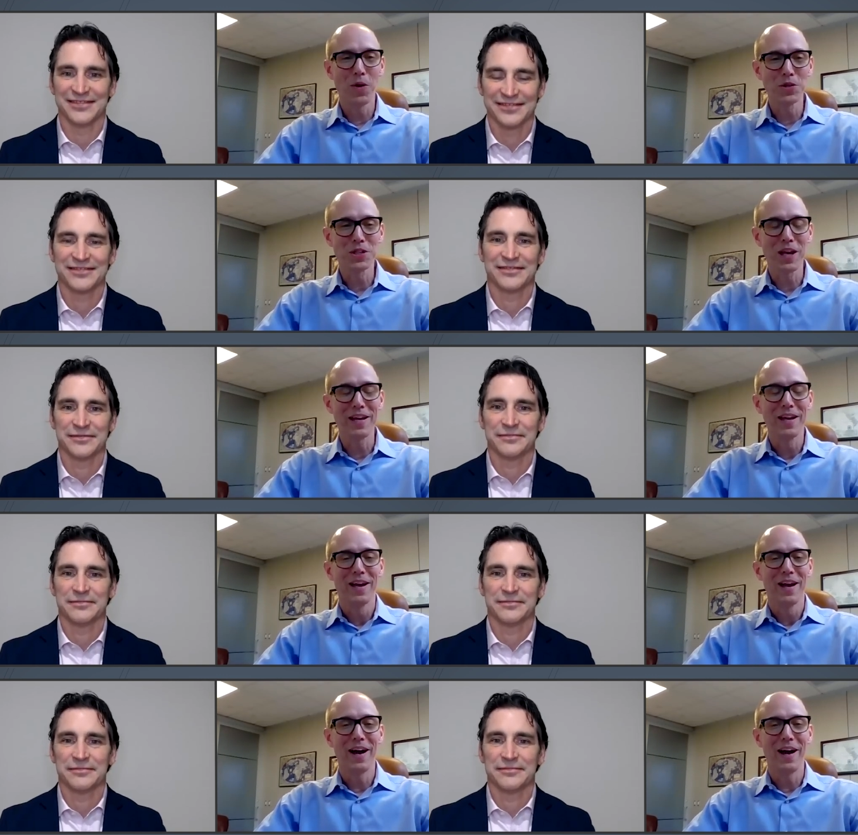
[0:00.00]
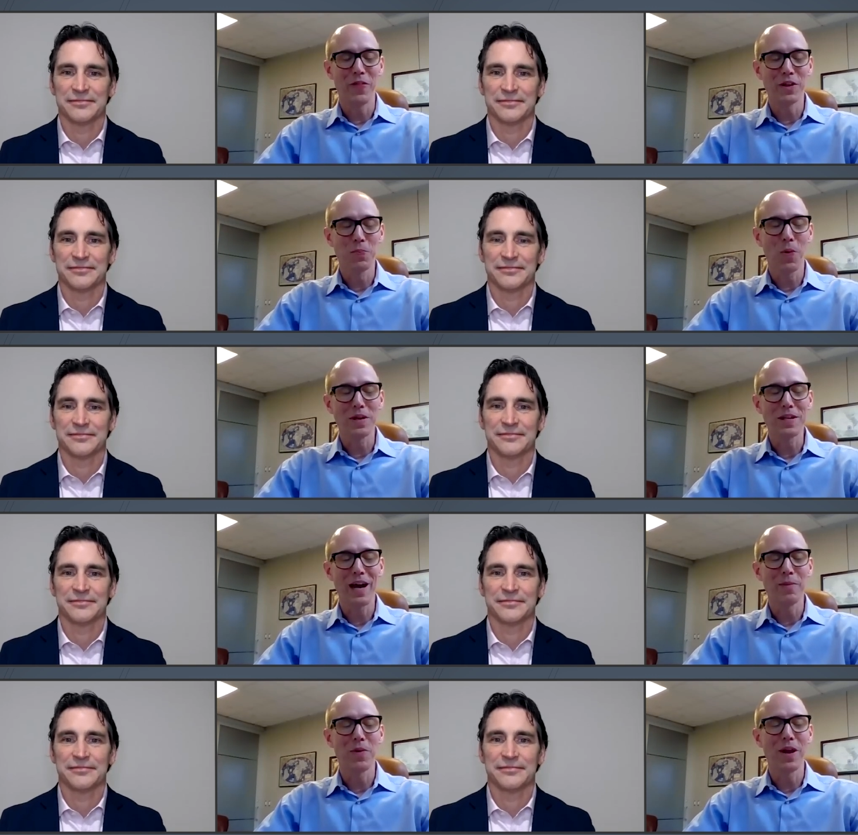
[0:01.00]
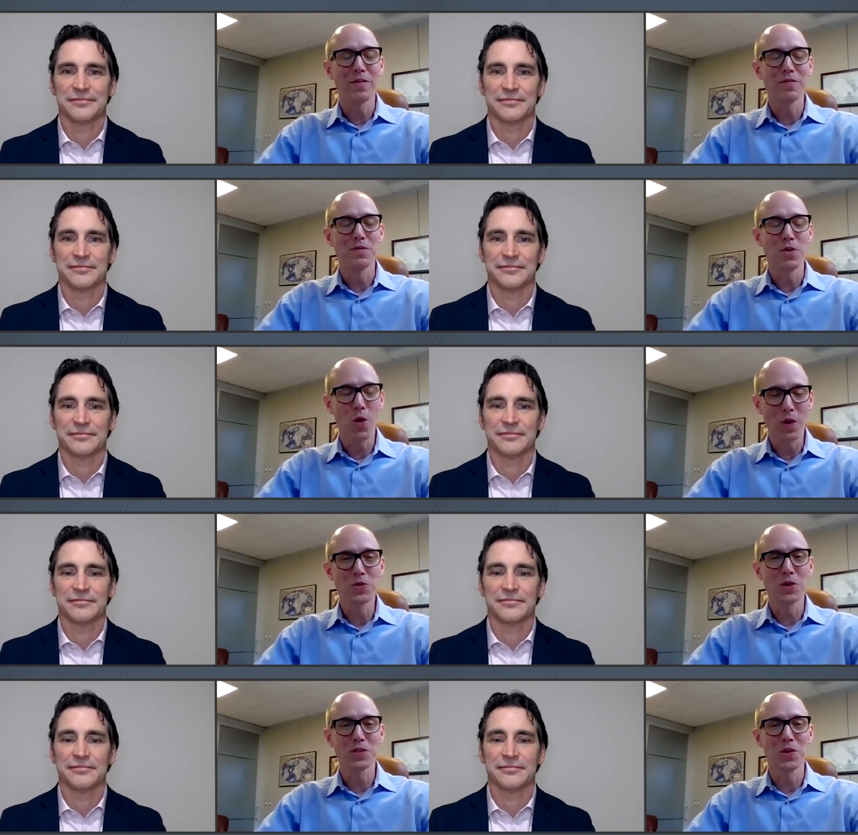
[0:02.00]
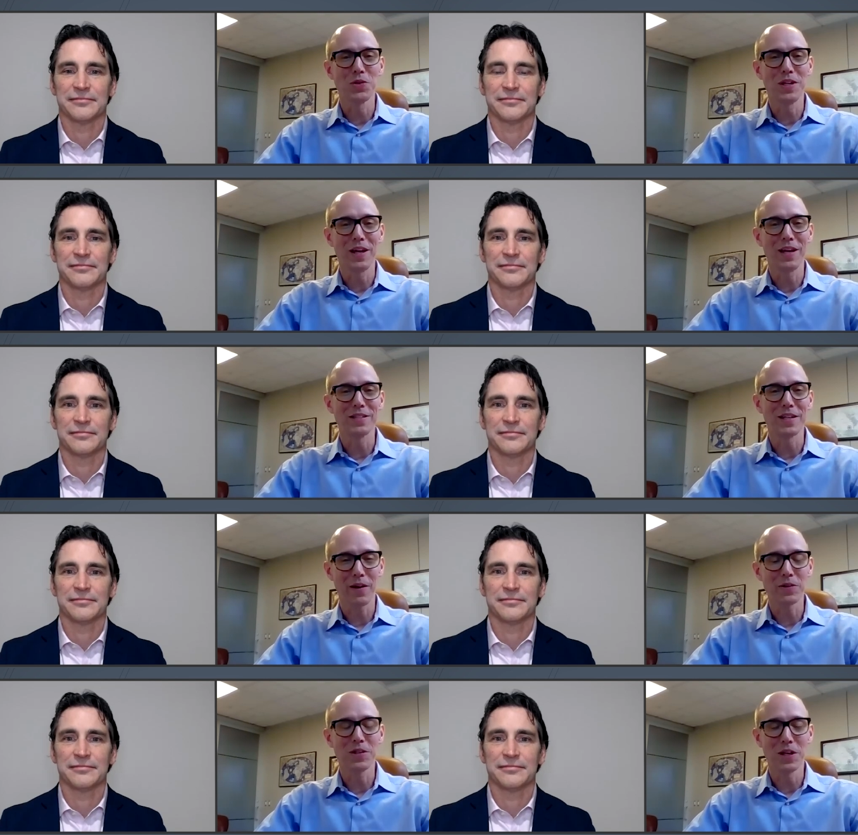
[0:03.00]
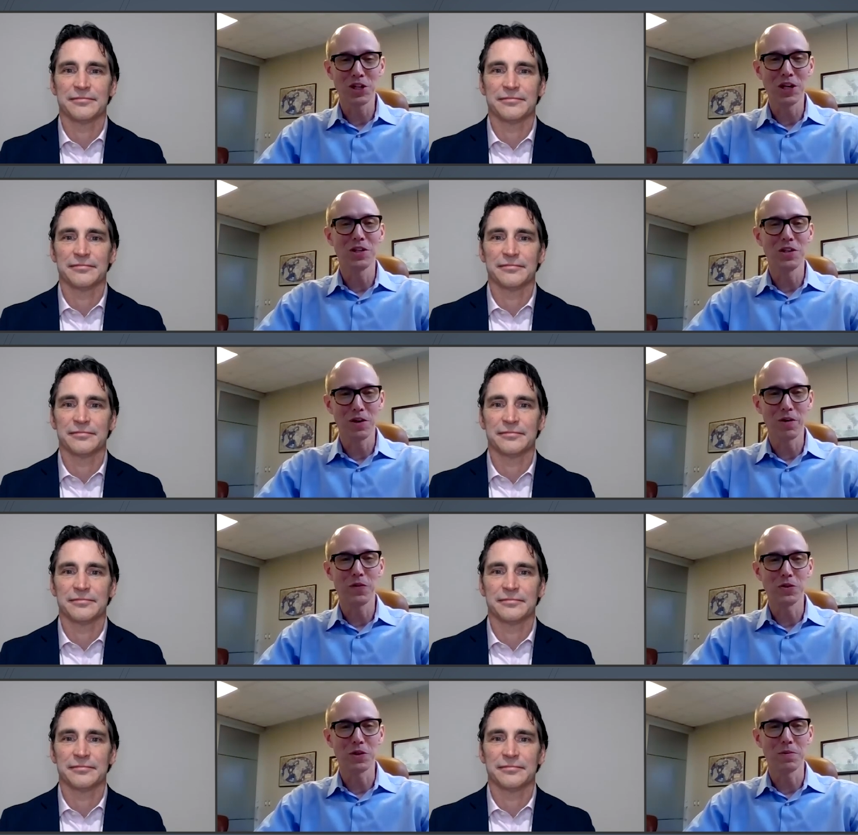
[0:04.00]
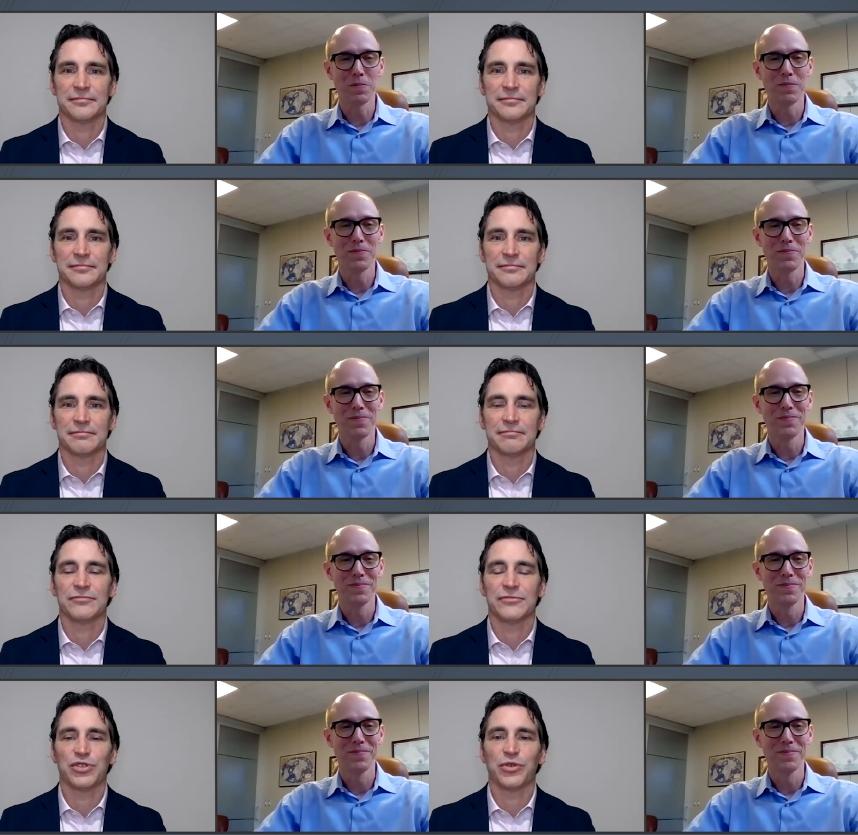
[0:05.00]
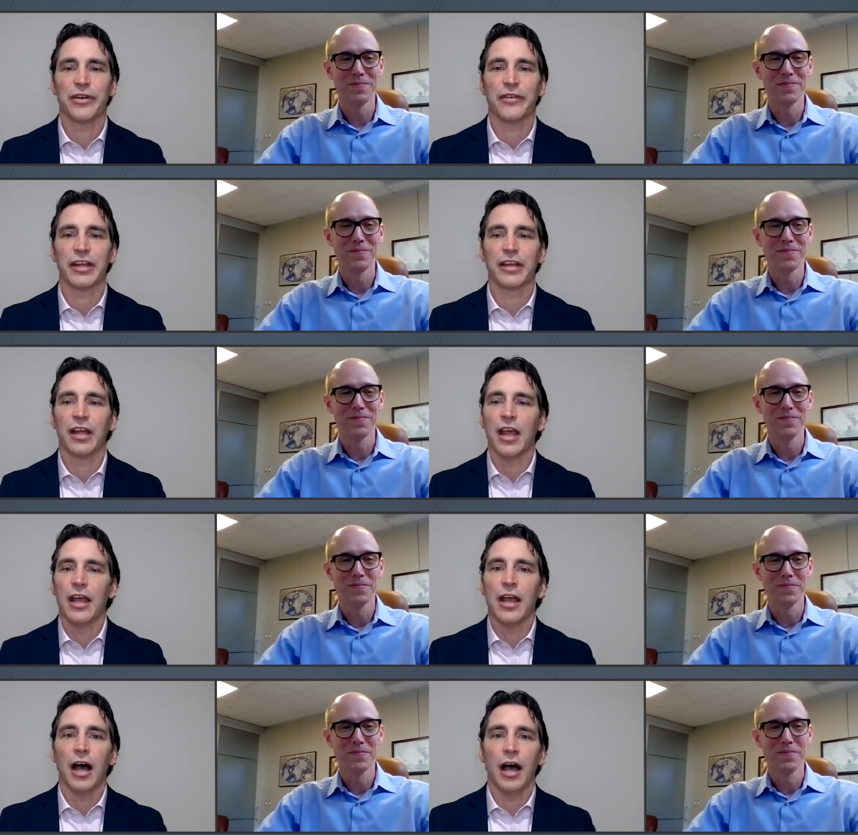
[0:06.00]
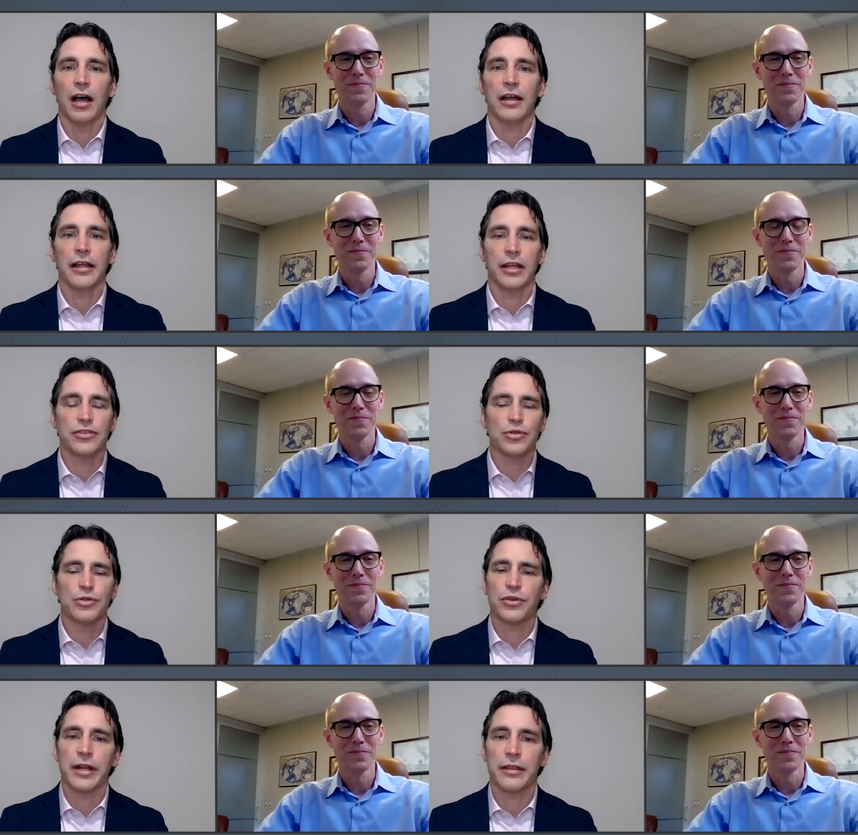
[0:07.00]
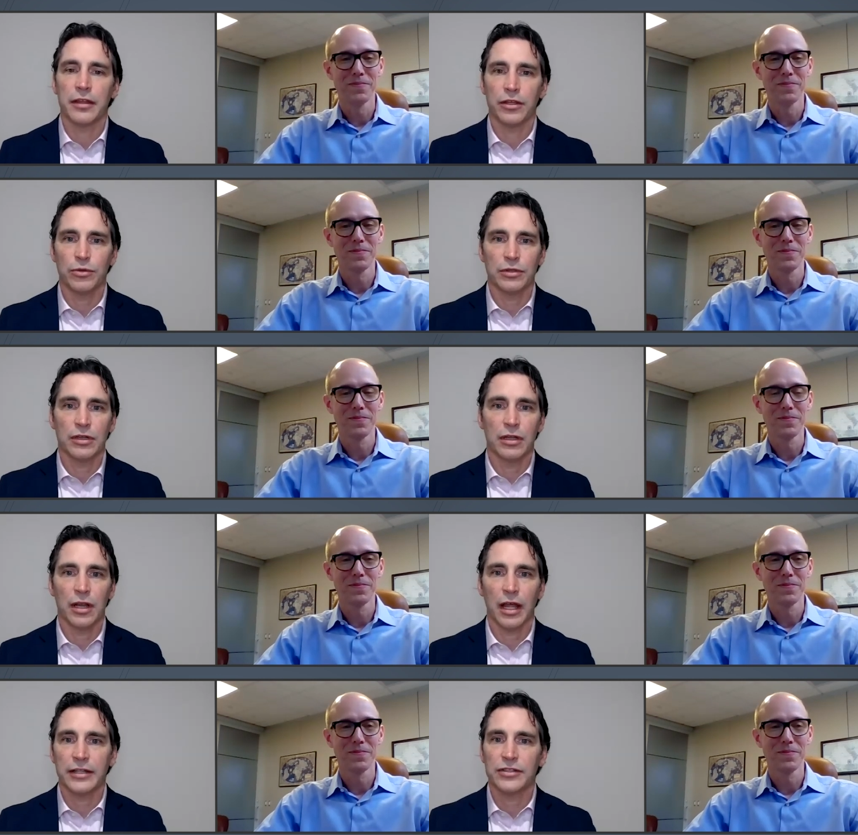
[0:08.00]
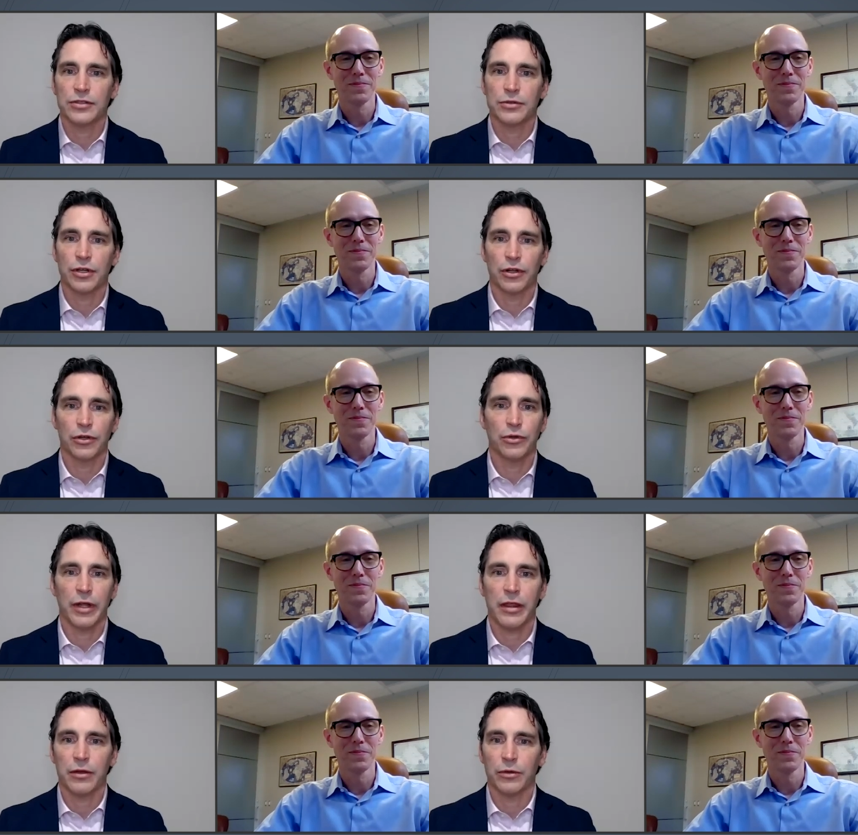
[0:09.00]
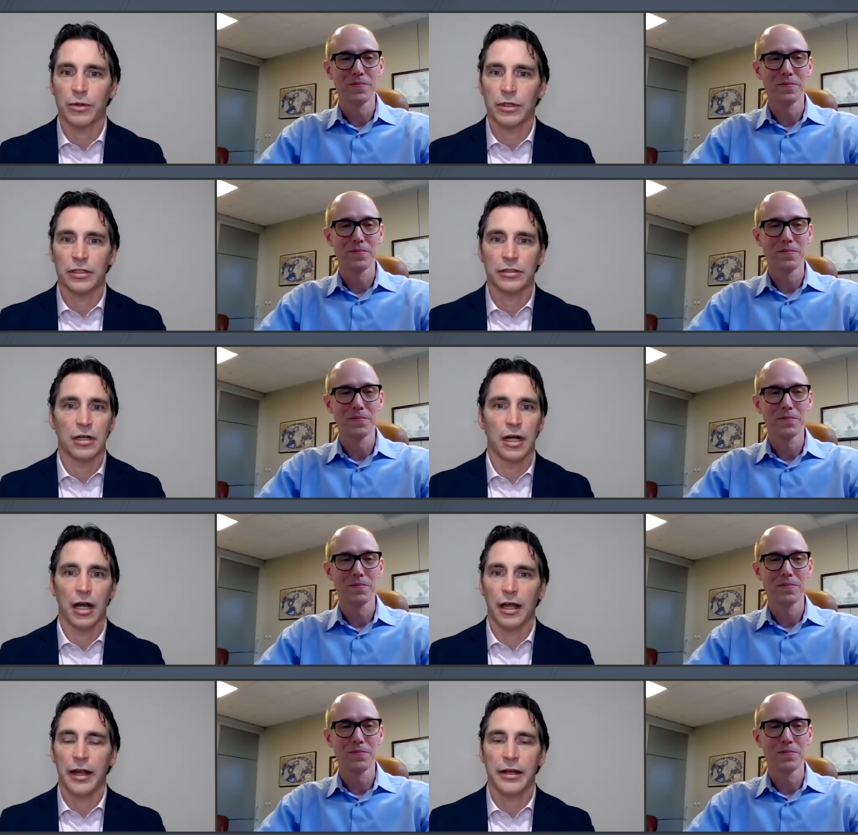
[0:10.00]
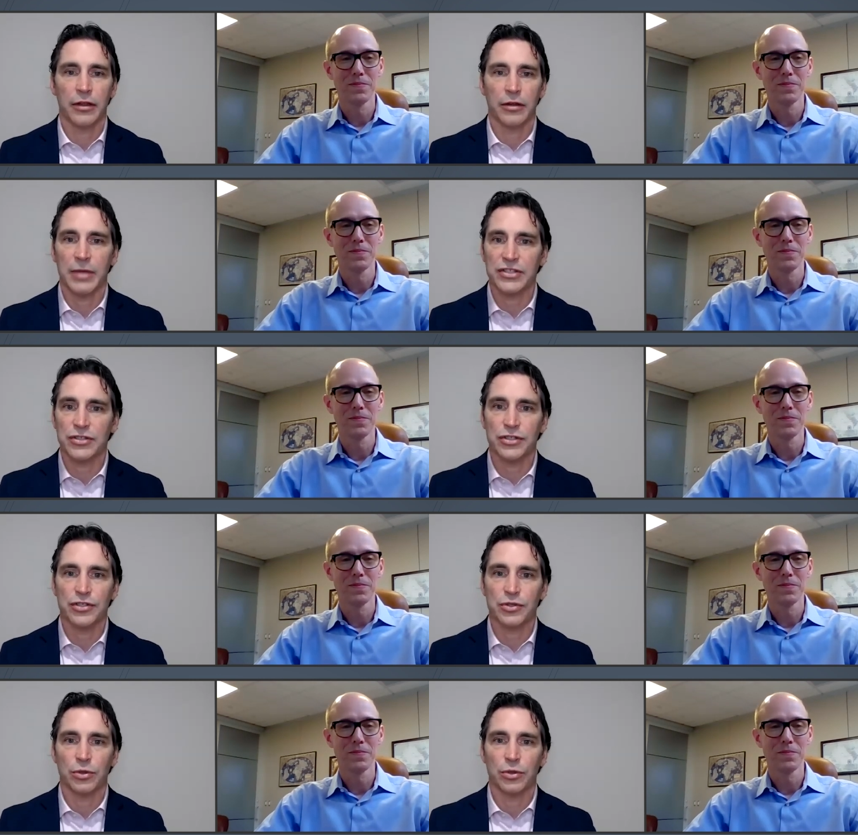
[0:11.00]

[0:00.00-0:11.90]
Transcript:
Speaker 1: I will say uh, at this point in time, we have no interest in OTAs. I don't see that changing in the near future.
Speaker 2: Terrific. Uh, Andrew, is there anything you'd like to conclude with or uh, any other messages,